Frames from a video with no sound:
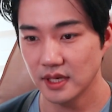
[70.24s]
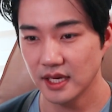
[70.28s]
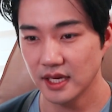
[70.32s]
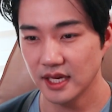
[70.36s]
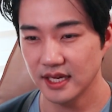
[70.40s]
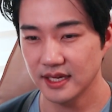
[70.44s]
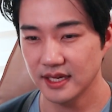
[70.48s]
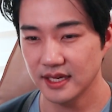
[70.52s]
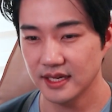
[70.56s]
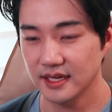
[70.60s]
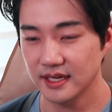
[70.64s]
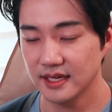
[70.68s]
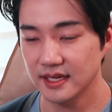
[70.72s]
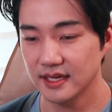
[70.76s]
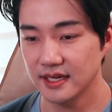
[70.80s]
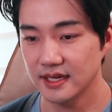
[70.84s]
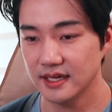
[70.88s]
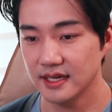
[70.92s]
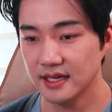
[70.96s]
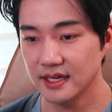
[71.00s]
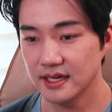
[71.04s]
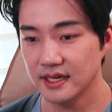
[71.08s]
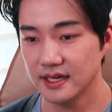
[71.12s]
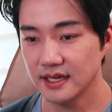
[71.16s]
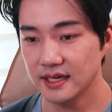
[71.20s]

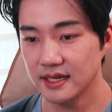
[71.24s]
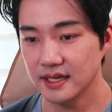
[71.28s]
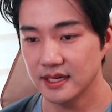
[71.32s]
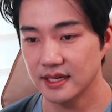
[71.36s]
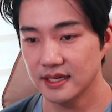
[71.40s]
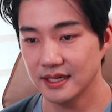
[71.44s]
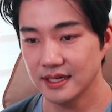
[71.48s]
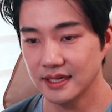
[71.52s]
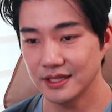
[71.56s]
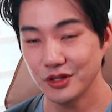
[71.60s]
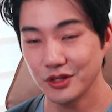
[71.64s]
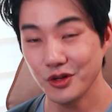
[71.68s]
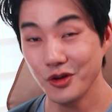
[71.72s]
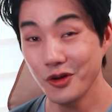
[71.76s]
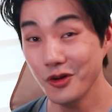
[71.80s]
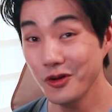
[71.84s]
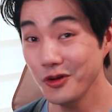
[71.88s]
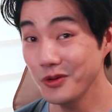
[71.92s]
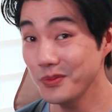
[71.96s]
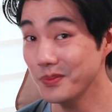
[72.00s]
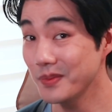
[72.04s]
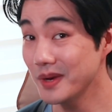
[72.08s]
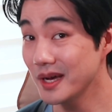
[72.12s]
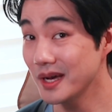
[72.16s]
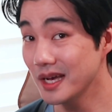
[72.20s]
Uh,
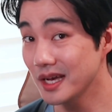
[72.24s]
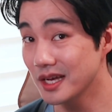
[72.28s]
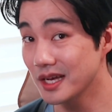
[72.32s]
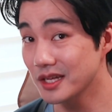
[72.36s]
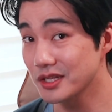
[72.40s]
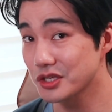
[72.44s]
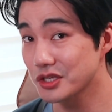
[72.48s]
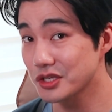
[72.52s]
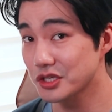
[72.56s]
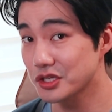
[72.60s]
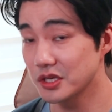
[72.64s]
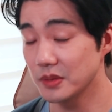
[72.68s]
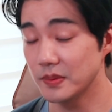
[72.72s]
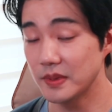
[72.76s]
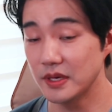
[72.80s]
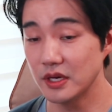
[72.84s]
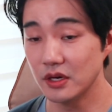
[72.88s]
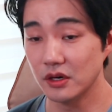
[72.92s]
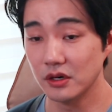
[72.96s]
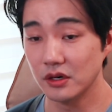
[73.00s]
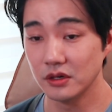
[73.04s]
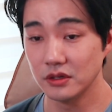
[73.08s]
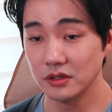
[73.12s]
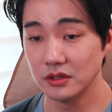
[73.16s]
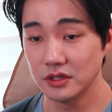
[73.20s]
not much, to be
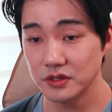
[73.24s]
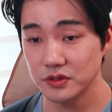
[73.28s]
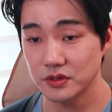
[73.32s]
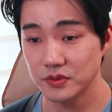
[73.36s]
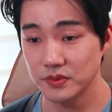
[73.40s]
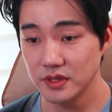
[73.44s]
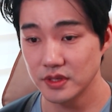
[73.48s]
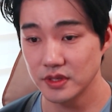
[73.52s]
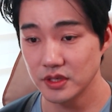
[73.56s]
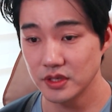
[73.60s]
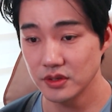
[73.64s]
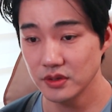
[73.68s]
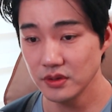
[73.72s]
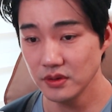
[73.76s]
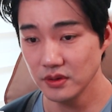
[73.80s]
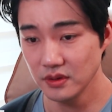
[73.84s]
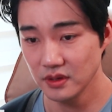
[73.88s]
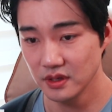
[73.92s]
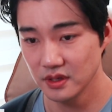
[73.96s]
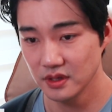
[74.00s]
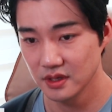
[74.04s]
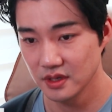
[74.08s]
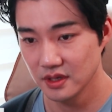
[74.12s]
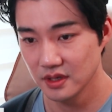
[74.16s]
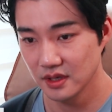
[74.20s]
honest with you.
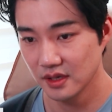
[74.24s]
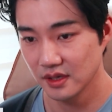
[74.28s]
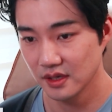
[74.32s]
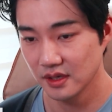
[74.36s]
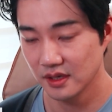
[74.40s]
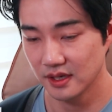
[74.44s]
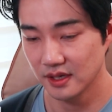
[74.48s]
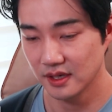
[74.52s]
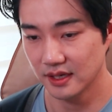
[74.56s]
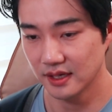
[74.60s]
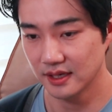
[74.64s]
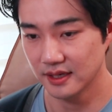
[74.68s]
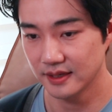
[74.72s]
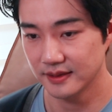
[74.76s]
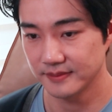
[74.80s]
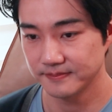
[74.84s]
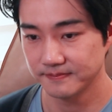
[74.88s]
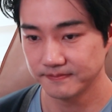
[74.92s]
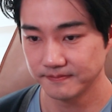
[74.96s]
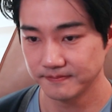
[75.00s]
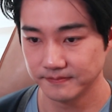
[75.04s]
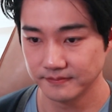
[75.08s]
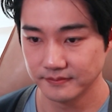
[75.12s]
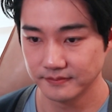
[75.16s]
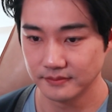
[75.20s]

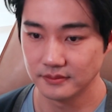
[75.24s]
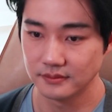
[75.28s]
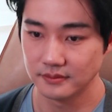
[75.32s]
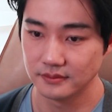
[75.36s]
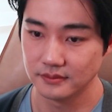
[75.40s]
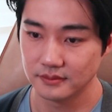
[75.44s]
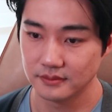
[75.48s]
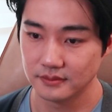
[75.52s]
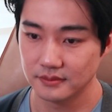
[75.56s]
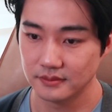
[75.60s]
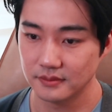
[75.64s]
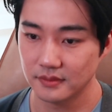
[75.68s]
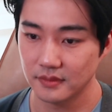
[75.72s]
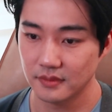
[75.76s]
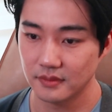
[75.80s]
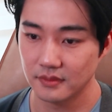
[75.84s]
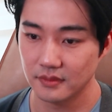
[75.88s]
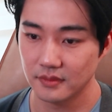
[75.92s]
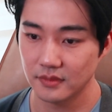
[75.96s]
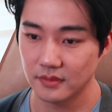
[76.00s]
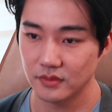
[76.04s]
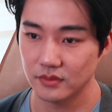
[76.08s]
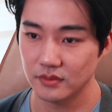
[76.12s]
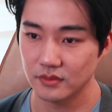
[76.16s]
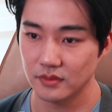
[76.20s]
Um,
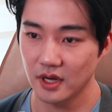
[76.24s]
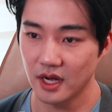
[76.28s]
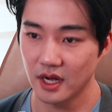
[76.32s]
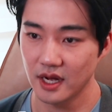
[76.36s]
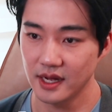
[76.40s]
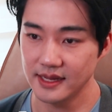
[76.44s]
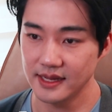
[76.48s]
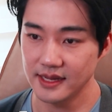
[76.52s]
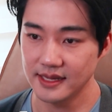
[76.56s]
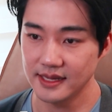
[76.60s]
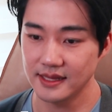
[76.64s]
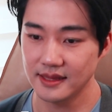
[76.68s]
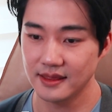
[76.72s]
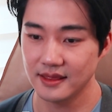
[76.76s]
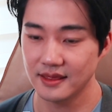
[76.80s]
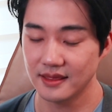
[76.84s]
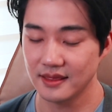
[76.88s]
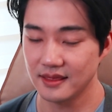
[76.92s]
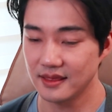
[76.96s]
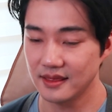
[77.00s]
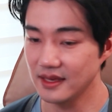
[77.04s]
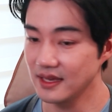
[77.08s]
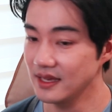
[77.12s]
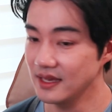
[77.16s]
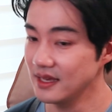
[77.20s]
I
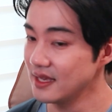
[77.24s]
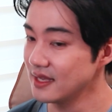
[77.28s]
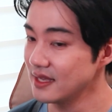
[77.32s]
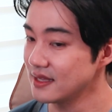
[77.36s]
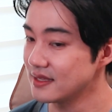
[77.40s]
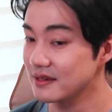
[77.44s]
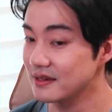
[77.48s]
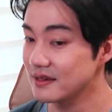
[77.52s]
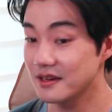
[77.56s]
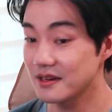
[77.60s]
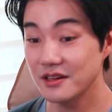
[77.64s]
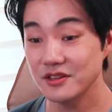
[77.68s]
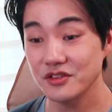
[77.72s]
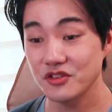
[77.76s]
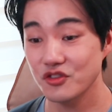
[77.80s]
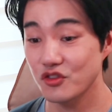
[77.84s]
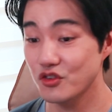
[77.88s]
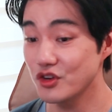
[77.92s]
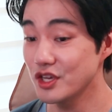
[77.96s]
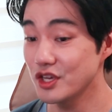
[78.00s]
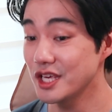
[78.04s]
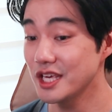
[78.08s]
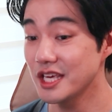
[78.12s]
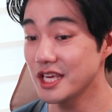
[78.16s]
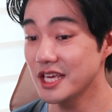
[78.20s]
think it's a
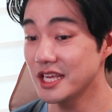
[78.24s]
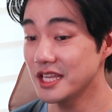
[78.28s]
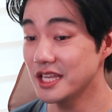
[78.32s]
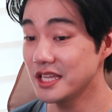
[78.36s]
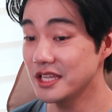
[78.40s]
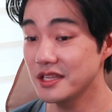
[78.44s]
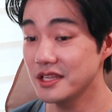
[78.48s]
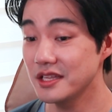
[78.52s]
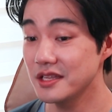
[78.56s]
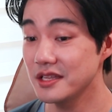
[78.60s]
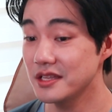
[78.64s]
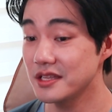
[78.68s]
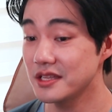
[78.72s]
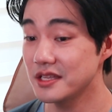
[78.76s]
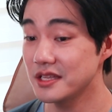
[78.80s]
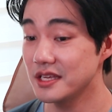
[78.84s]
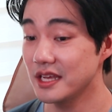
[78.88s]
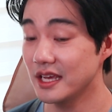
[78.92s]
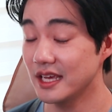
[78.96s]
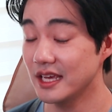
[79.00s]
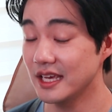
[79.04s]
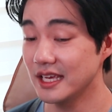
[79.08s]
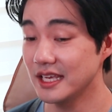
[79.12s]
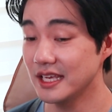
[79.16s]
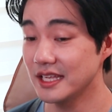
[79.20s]
country in
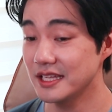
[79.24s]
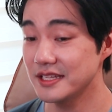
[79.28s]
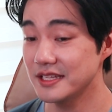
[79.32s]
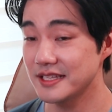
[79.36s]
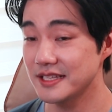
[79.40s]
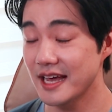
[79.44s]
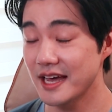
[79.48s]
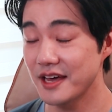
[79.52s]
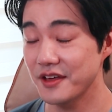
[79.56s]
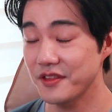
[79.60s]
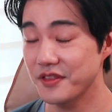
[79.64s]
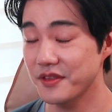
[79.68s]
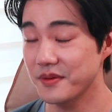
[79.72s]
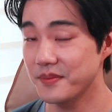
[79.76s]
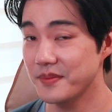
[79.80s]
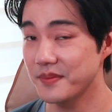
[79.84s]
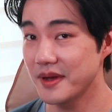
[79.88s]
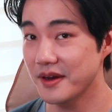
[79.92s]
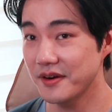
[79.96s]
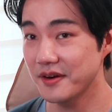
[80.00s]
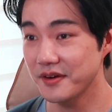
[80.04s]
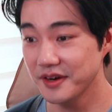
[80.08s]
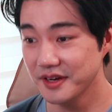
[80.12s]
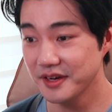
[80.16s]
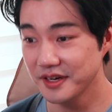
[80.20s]
in South
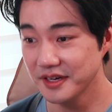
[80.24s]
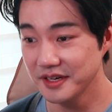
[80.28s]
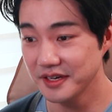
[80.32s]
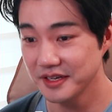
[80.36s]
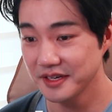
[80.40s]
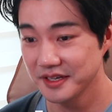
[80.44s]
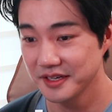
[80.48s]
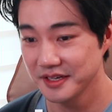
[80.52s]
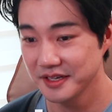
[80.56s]
America.